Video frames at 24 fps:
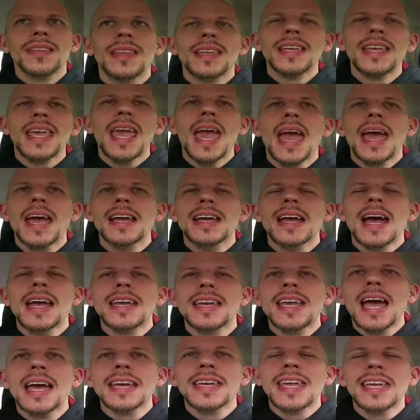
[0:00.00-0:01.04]
yeah,
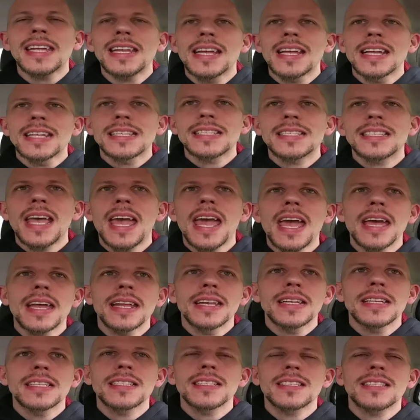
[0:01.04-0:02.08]
I get it. It's sad.
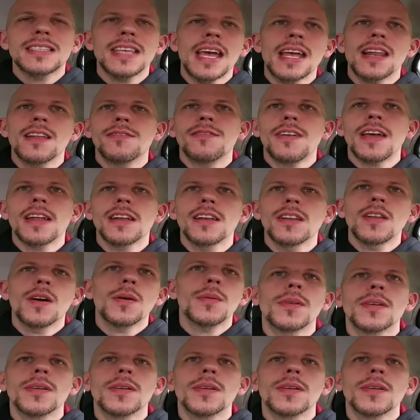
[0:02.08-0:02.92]
It's a sad event.